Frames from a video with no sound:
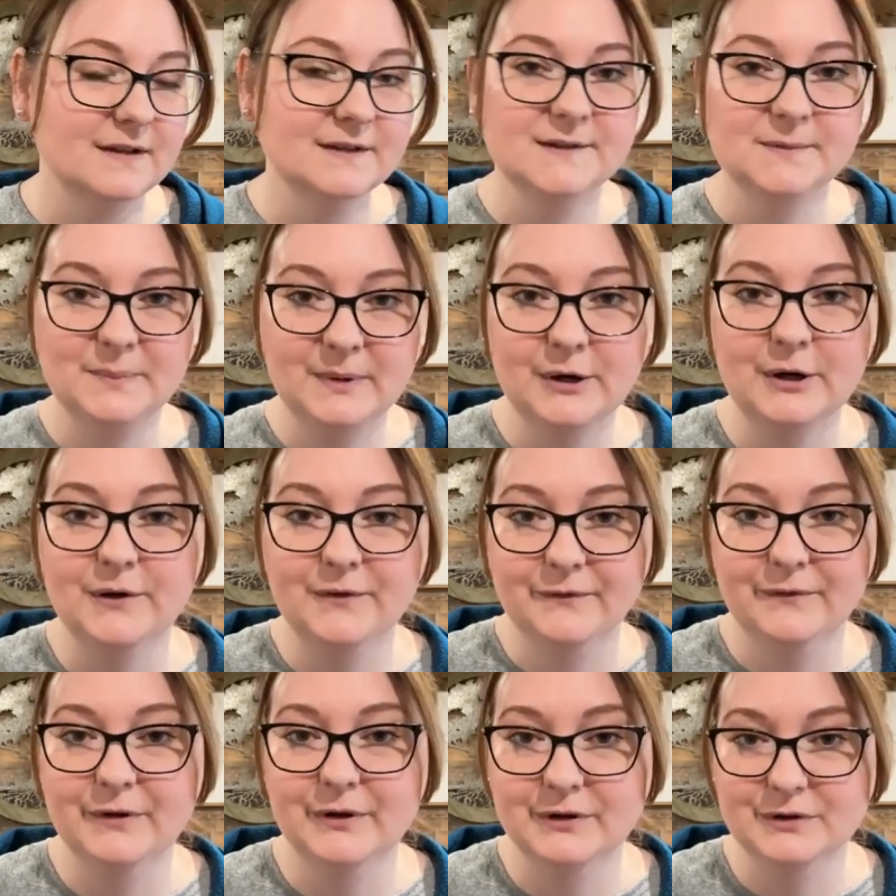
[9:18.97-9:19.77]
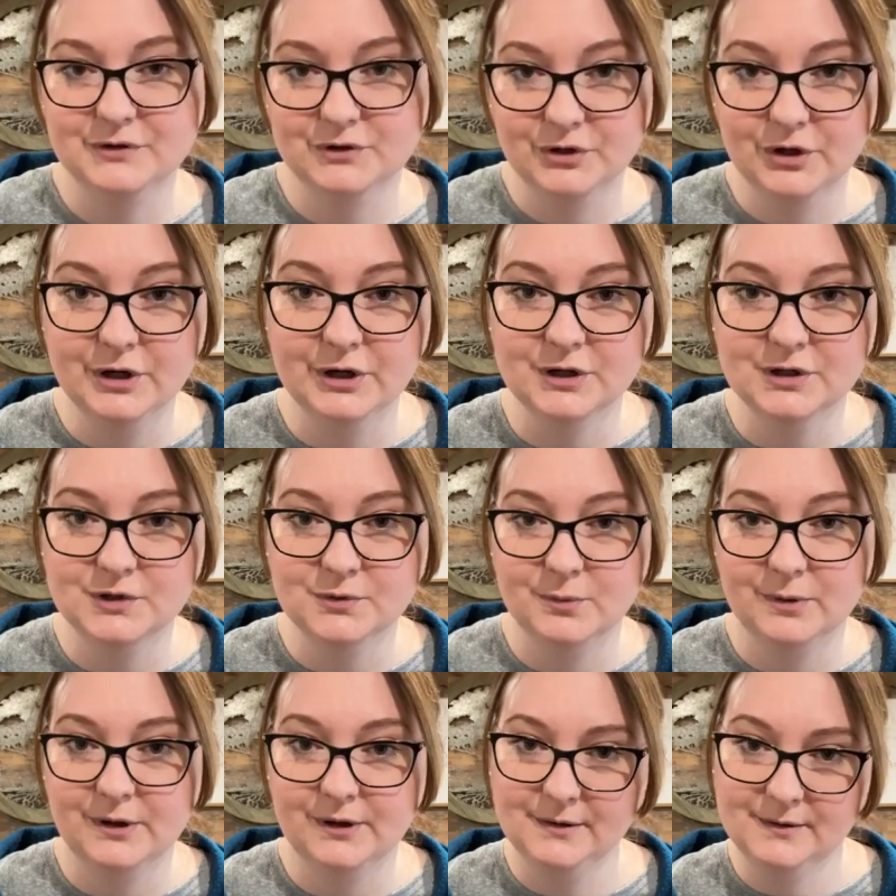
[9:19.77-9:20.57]
spirit-filled
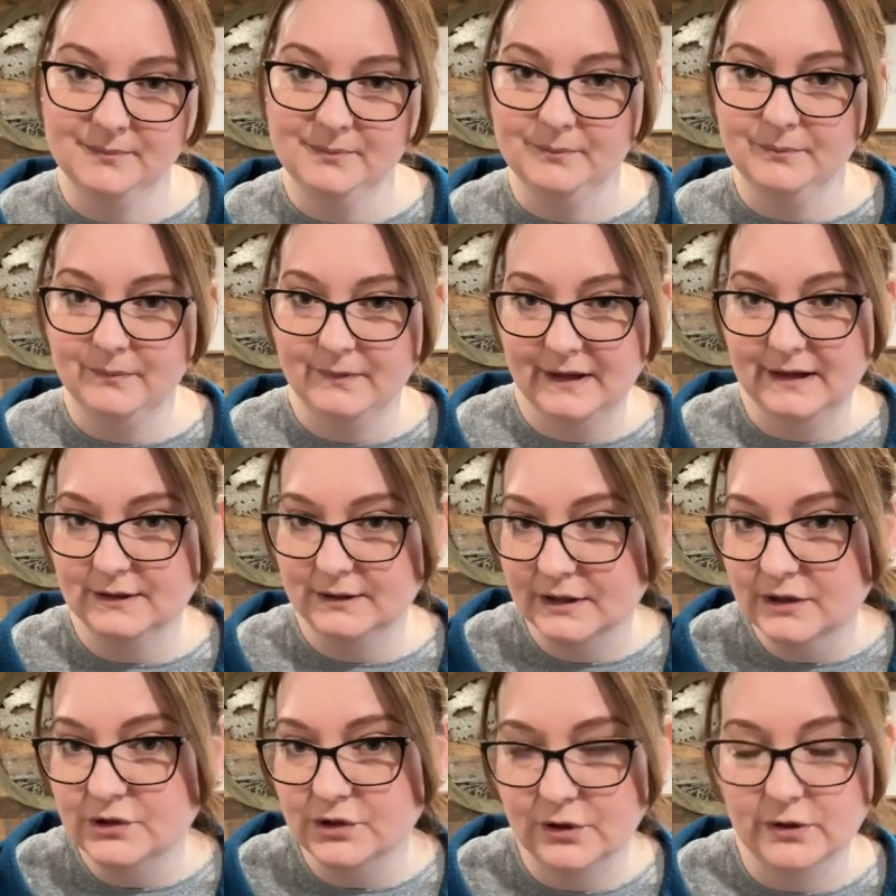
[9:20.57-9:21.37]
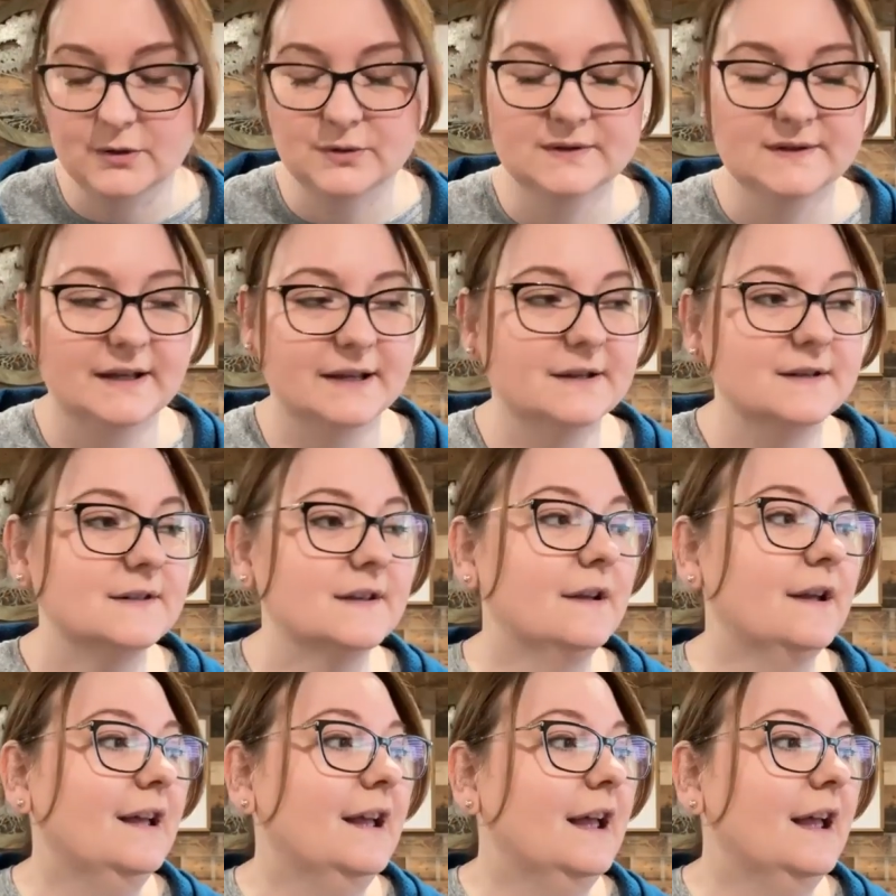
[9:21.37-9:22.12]
church where they teach you those things.